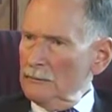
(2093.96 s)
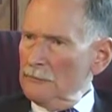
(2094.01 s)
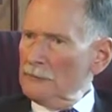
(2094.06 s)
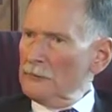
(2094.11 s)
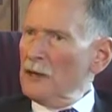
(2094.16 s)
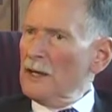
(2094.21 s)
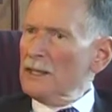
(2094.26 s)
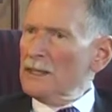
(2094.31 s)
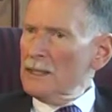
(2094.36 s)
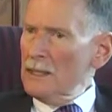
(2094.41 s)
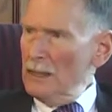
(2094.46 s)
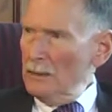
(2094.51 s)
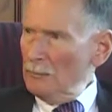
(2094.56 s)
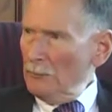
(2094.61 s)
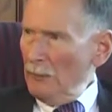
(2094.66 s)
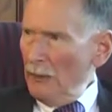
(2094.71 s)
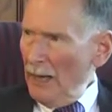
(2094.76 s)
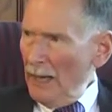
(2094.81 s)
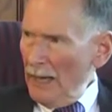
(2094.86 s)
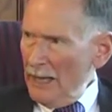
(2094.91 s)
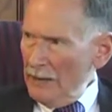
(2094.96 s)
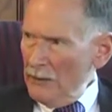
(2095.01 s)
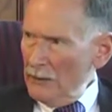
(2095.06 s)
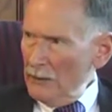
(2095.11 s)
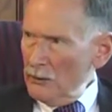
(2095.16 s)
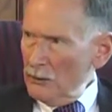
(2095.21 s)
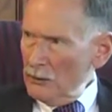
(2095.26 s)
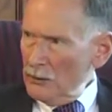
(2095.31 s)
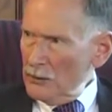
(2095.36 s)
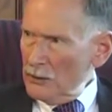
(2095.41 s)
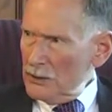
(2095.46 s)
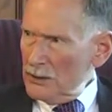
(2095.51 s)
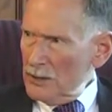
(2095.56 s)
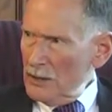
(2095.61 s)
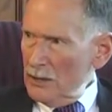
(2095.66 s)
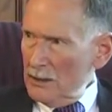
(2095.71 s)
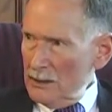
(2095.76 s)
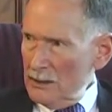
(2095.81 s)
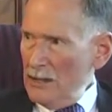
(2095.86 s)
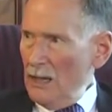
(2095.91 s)
funded by those
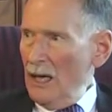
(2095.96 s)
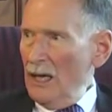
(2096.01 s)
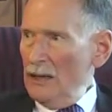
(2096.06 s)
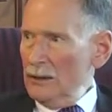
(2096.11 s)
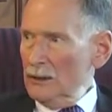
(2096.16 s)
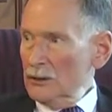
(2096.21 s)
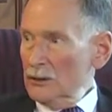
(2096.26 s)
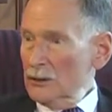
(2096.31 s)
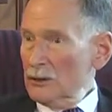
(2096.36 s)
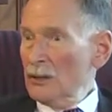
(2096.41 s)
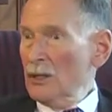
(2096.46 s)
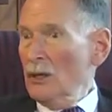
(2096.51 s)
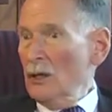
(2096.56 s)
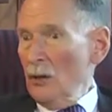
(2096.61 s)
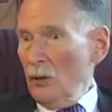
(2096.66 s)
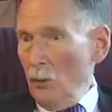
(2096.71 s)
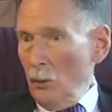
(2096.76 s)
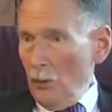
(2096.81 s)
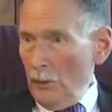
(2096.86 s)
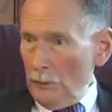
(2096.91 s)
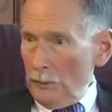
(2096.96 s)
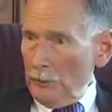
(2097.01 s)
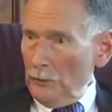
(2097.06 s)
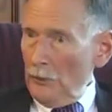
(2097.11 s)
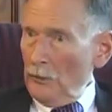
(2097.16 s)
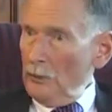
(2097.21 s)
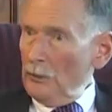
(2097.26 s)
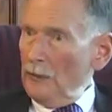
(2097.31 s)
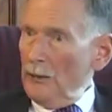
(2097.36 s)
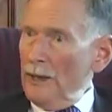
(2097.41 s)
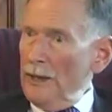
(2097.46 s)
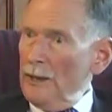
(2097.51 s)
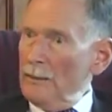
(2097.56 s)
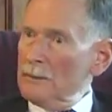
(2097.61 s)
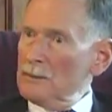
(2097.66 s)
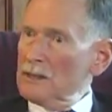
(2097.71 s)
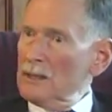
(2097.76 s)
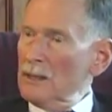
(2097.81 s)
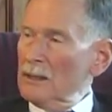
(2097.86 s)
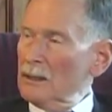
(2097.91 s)
dollars were
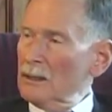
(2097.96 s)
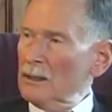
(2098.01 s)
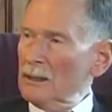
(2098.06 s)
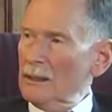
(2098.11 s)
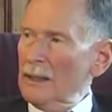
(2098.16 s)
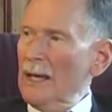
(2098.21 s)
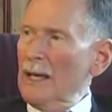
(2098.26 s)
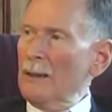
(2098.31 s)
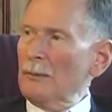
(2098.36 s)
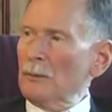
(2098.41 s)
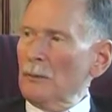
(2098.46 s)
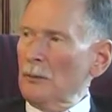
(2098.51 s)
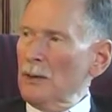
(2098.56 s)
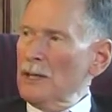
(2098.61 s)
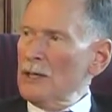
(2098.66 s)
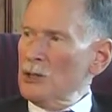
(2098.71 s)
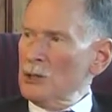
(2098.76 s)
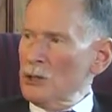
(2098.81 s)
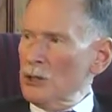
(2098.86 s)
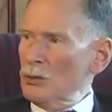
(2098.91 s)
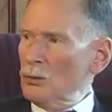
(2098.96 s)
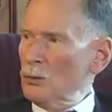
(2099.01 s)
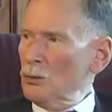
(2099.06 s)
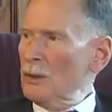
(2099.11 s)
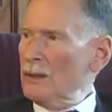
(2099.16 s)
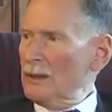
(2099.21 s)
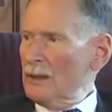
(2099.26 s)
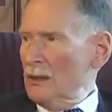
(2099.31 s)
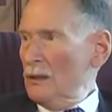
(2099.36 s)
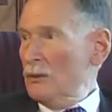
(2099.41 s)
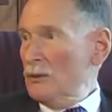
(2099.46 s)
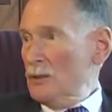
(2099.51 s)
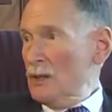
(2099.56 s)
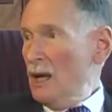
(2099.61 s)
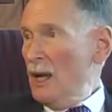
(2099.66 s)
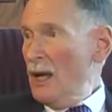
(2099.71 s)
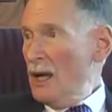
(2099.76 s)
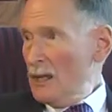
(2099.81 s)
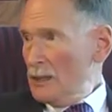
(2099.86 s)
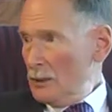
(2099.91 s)
programs in collaboration with those
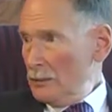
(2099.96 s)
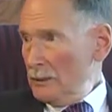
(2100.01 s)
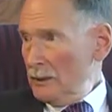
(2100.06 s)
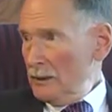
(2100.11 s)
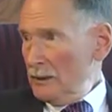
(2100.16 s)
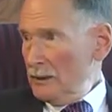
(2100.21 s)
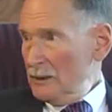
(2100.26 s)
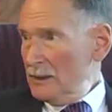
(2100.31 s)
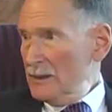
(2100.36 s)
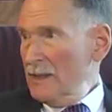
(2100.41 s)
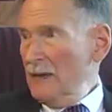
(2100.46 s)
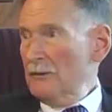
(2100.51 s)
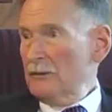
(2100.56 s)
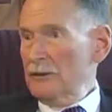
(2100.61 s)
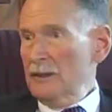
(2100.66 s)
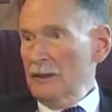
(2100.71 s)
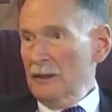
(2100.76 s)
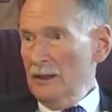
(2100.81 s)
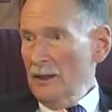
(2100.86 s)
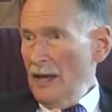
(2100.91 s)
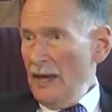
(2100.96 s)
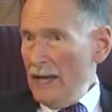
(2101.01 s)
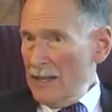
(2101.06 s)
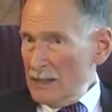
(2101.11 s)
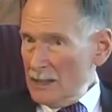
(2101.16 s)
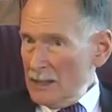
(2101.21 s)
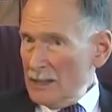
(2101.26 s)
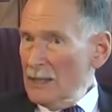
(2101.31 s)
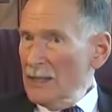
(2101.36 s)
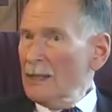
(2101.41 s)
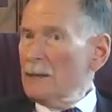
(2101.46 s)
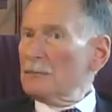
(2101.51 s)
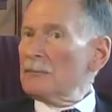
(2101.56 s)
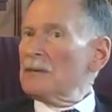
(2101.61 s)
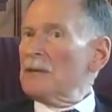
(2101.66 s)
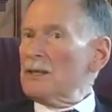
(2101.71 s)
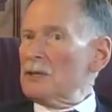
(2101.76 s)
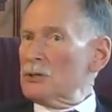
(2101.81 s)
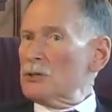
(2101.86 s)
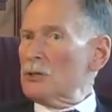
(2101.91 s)
hospitals. Nevertheless,
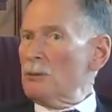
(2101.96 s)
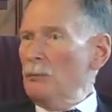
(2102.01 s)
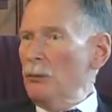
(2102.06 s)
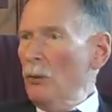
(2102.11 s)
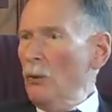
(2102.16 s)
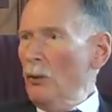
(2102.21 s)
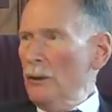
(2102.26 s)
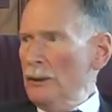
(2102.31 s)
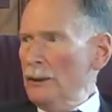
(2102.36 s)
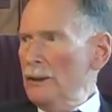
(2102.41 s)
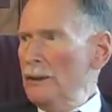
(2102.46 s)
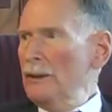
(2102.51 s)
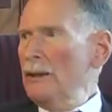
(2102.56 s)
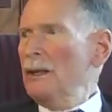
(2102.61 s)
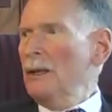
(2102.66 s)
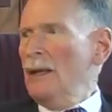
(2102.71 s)
it supported